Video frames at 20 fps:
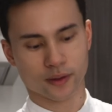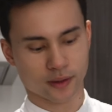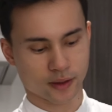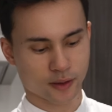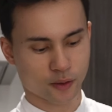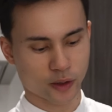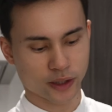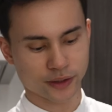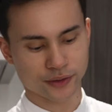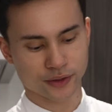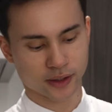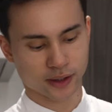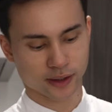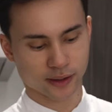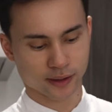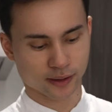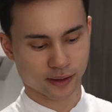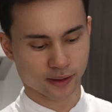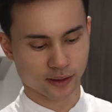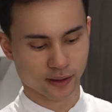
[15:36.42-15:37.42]
The question
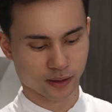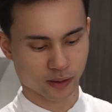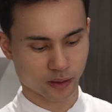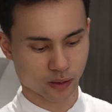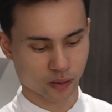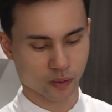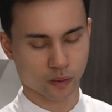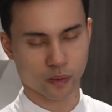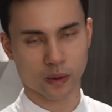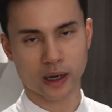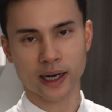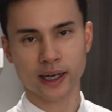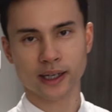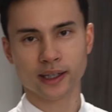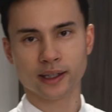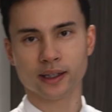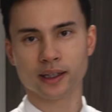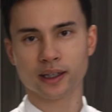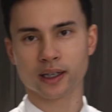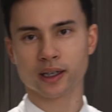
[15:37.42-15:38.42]
is, why
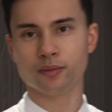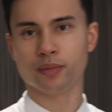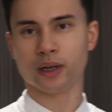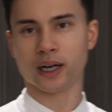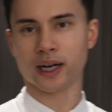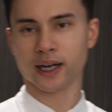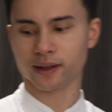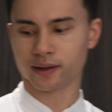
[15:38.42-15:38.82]
did I buy